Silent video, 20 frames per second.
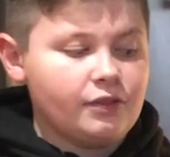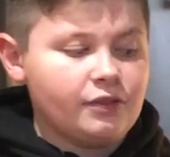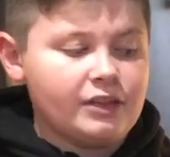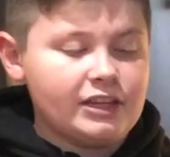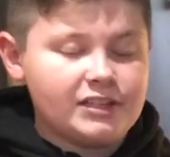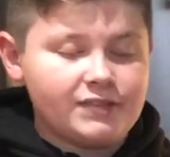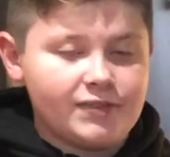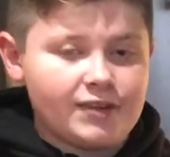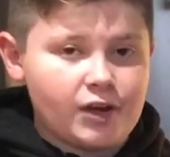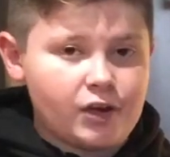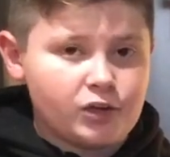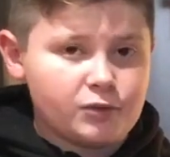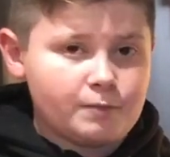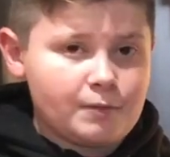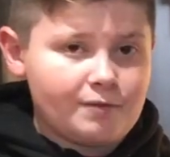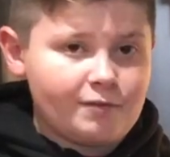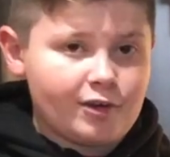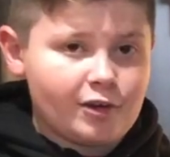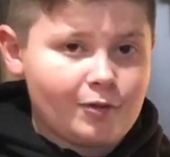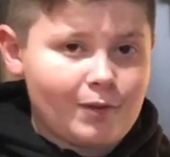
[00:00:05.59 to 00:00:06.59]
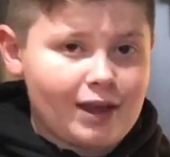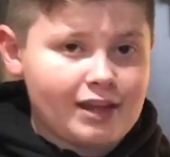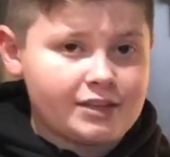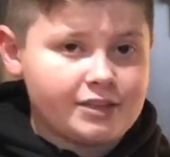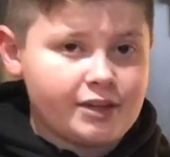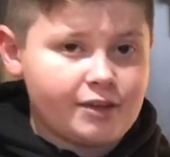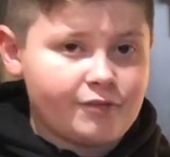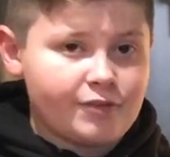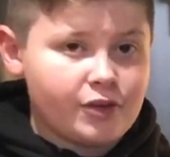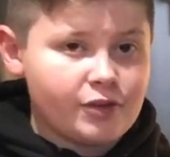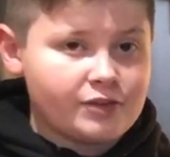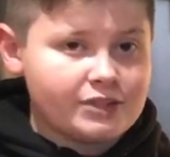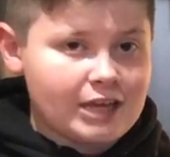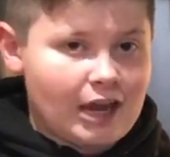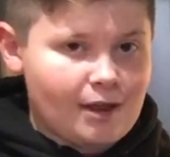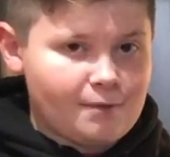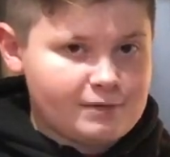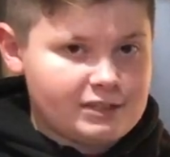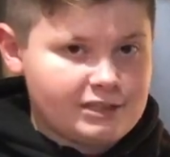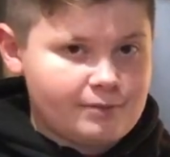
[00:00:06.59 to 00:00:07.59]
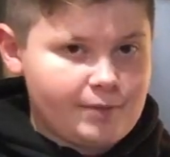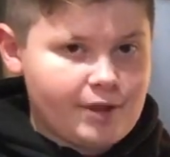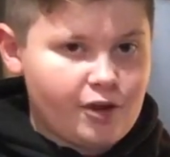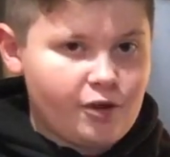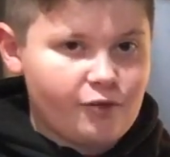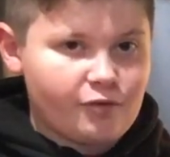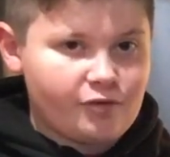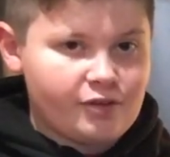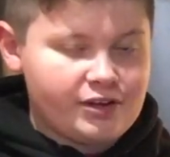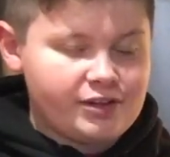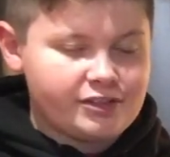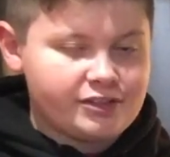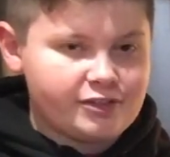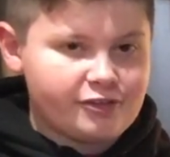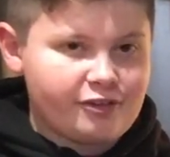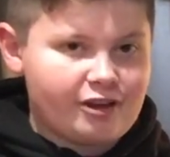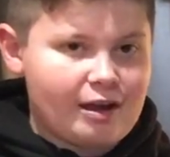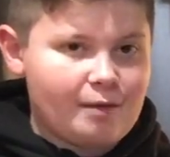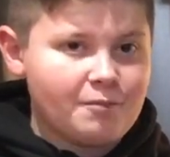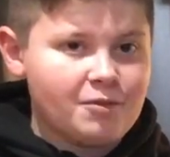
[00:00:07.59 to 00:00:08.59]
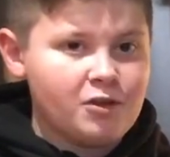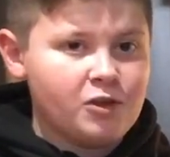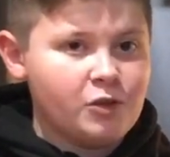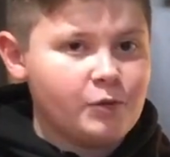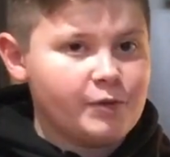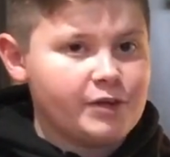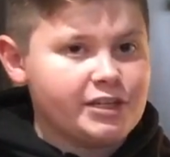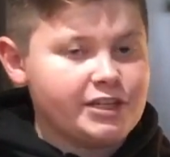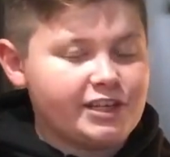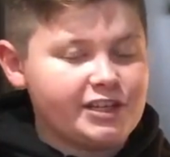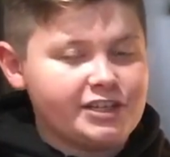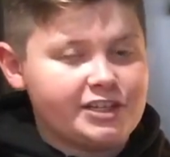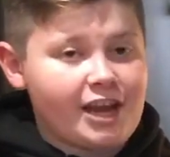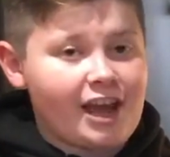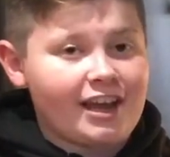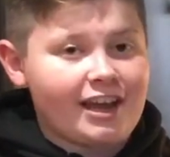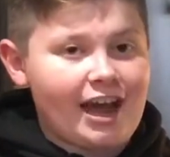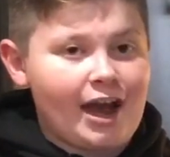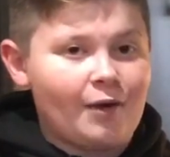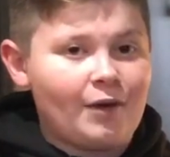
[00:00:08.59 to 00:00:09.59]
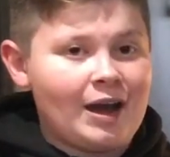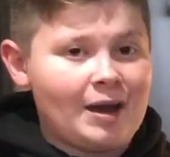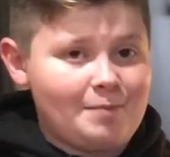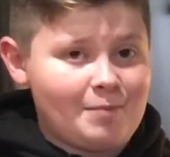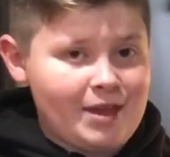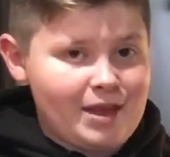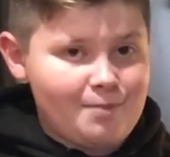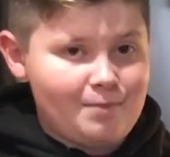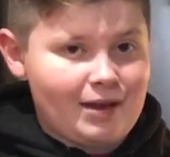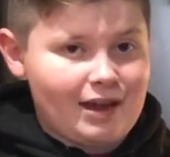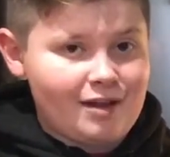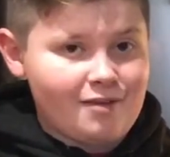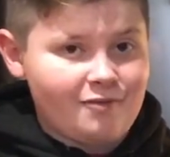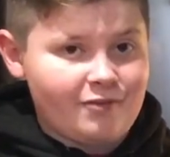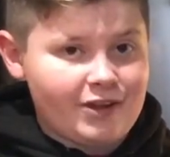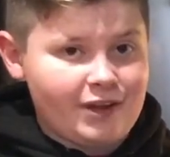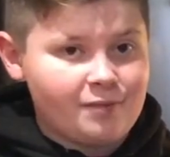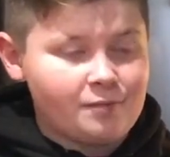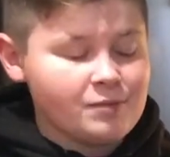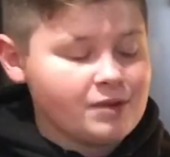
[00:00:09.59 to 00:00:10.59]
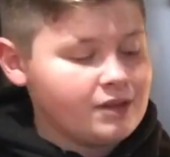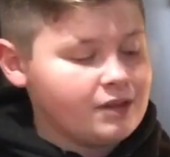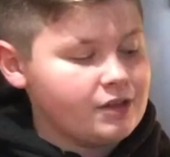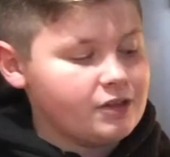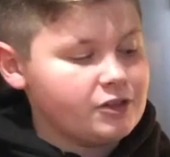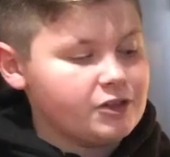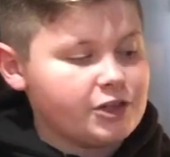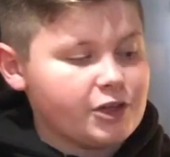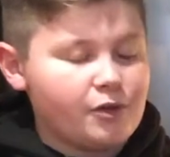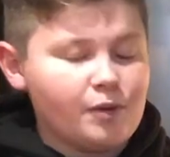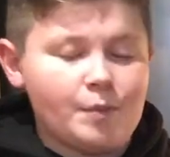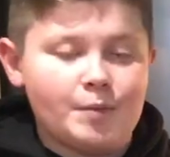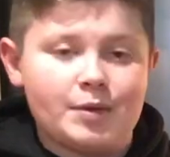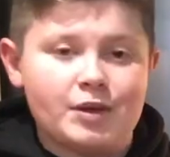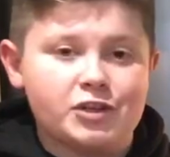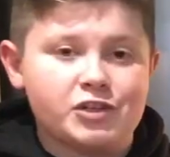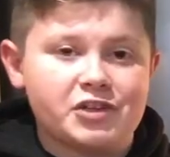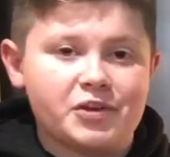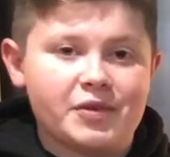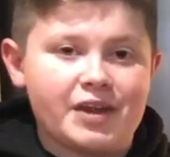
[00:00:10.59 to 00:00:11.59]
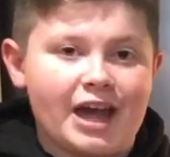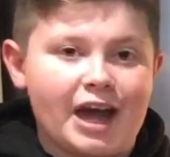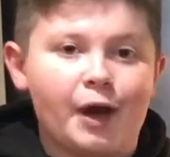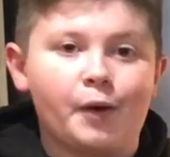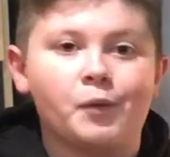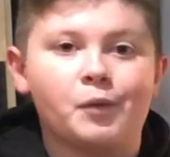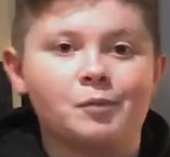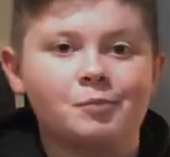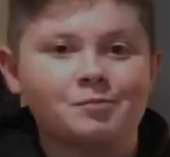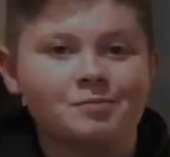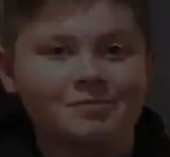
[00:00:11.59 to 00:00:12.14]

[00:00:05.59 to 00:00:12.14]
This video has been requested a few times to me over Instagram, which you can check out at Baked by Finn. So I'm going to show you how.